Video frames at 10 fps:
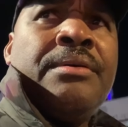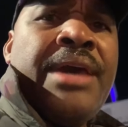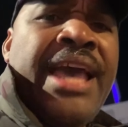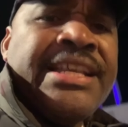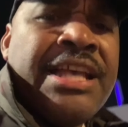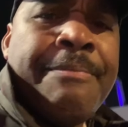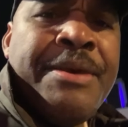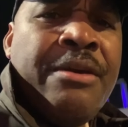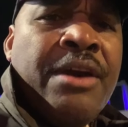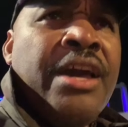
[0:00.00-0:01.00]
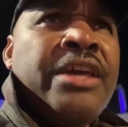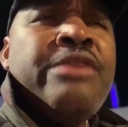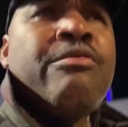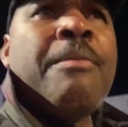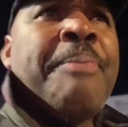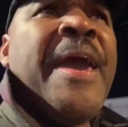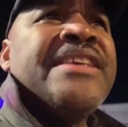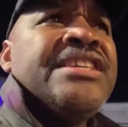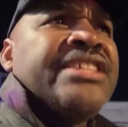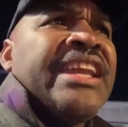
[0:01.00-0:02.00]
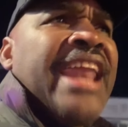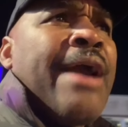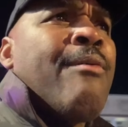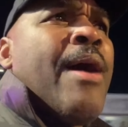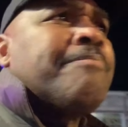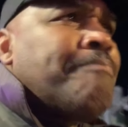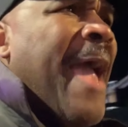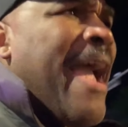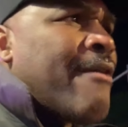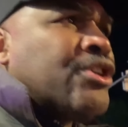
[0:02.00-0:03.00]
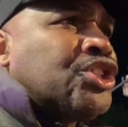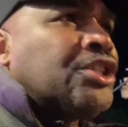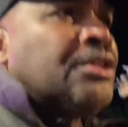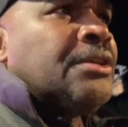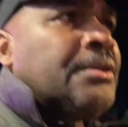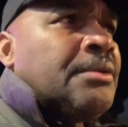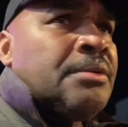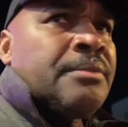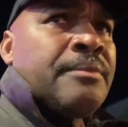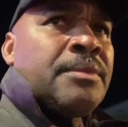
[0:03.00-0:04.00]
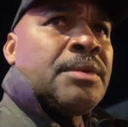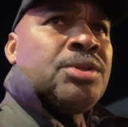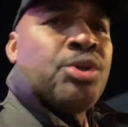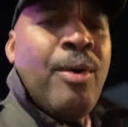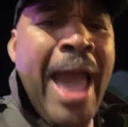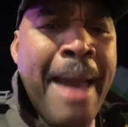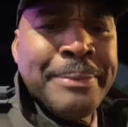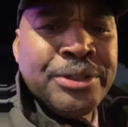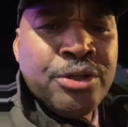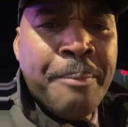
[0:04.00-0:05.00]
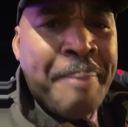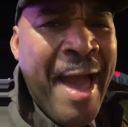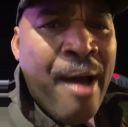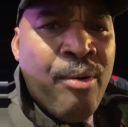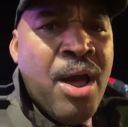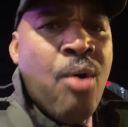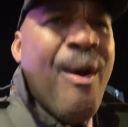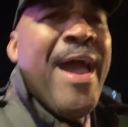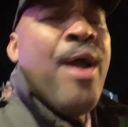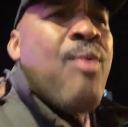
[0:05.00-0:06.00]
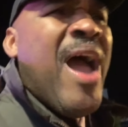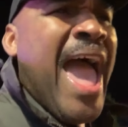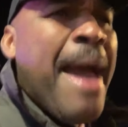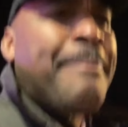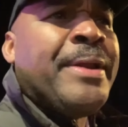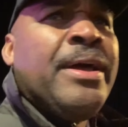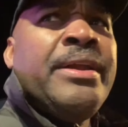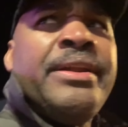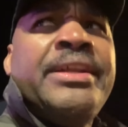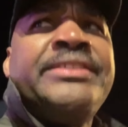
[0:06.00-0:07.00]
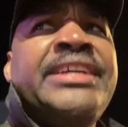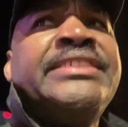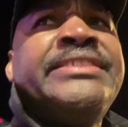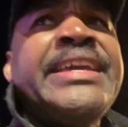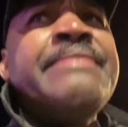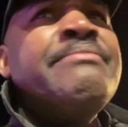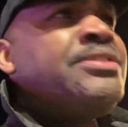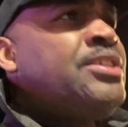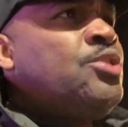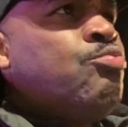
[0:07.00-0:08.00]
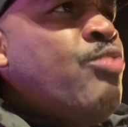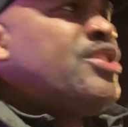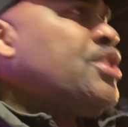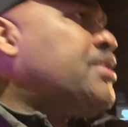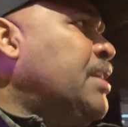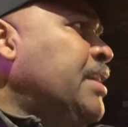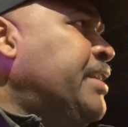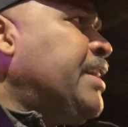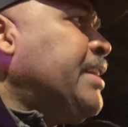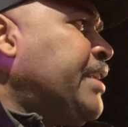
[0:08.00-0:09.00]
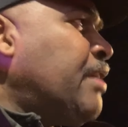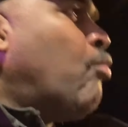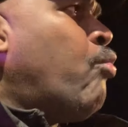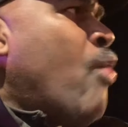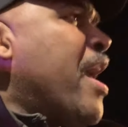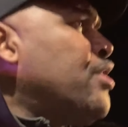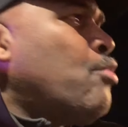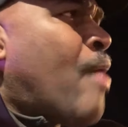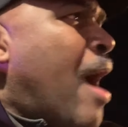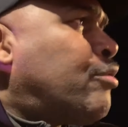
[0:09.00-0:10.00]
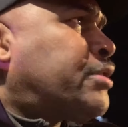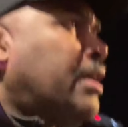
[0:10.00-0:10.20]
Except you, you repent, you shall likewise perish. So what happened to your power? What what happened? The, these demons, these witches, they, they wear you out